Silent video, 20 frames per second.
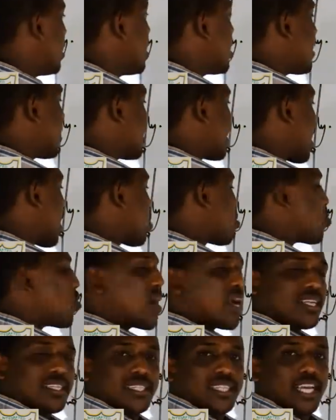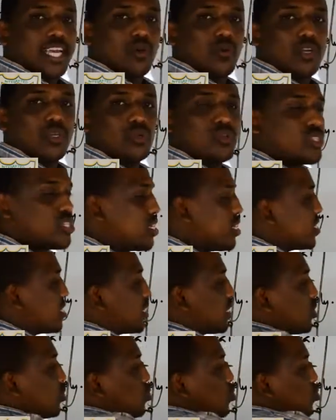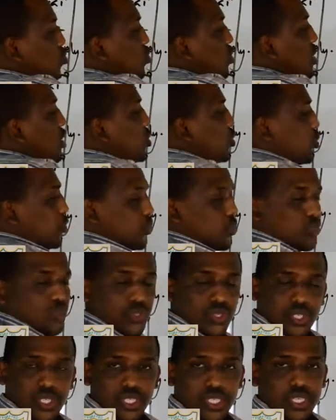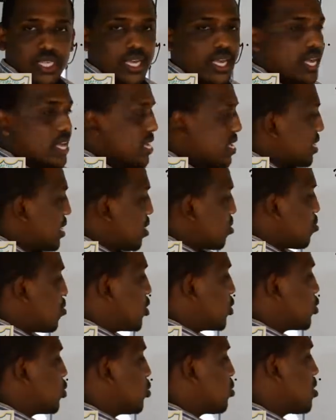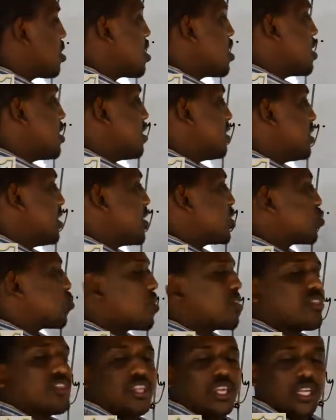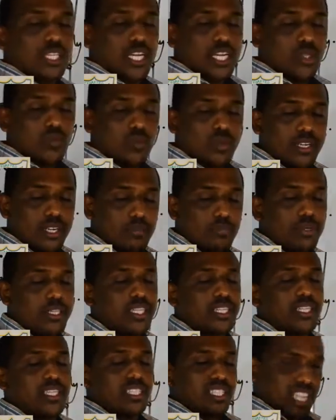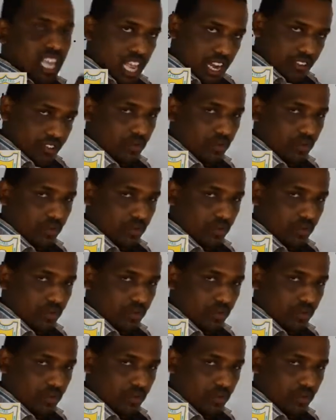Now I said when you see two ratios in a question, there is one thing that will repeat itself.